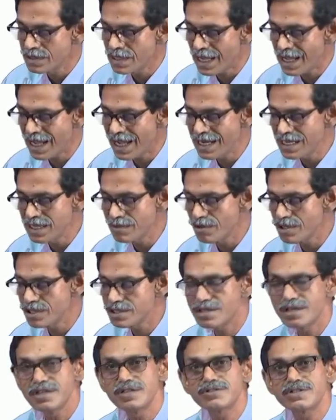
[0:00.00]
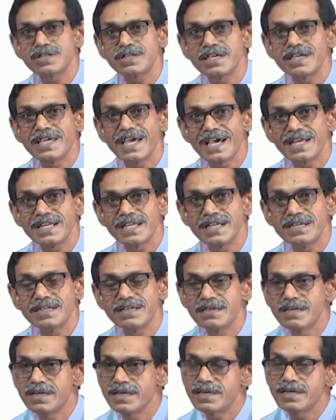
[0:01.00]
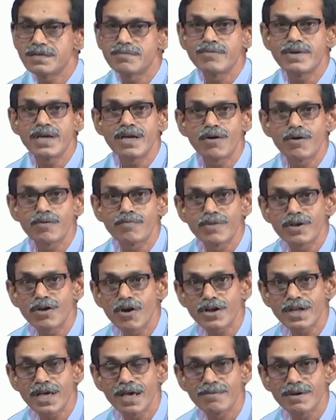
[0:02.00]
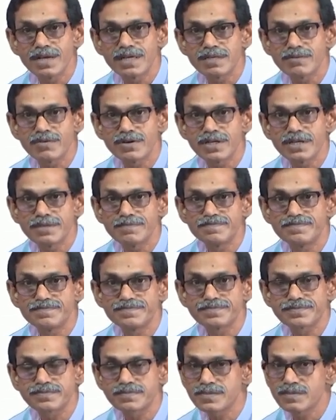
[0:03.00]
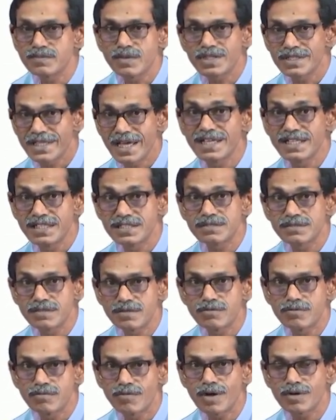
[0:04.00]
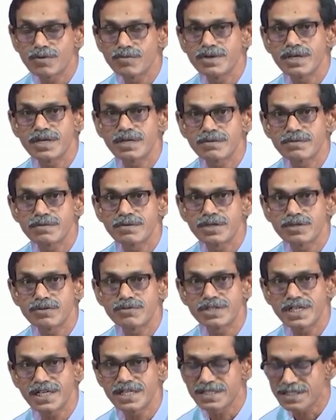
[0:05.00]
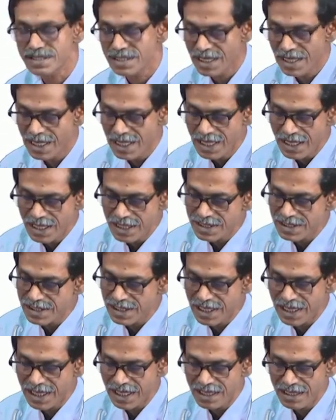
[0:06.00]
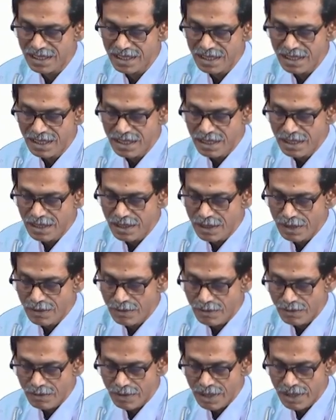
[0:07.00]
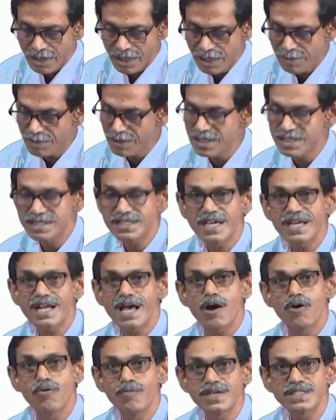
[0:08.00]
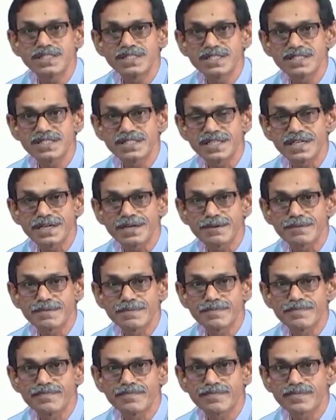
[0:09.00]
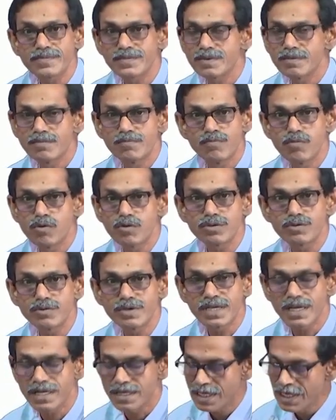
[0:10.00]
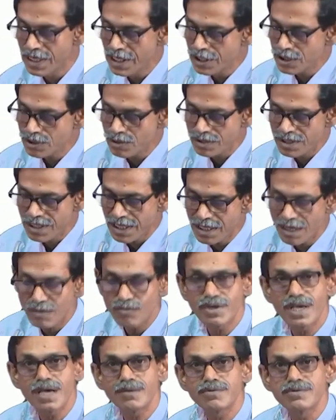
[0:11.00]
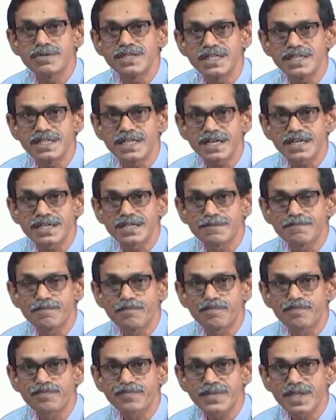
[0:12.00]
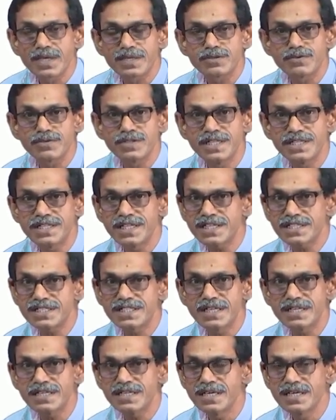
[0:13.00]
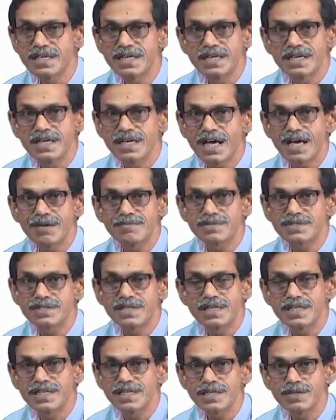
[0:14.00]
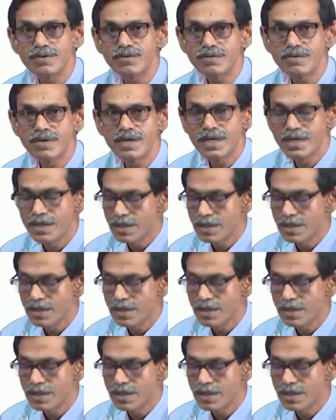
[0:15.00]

the antibody solution I added, it may or may not have antibody, because that is what we are going to test. Second, if it is there, how much it is there, both we can. So, then we have to detect. So, detection I am telling you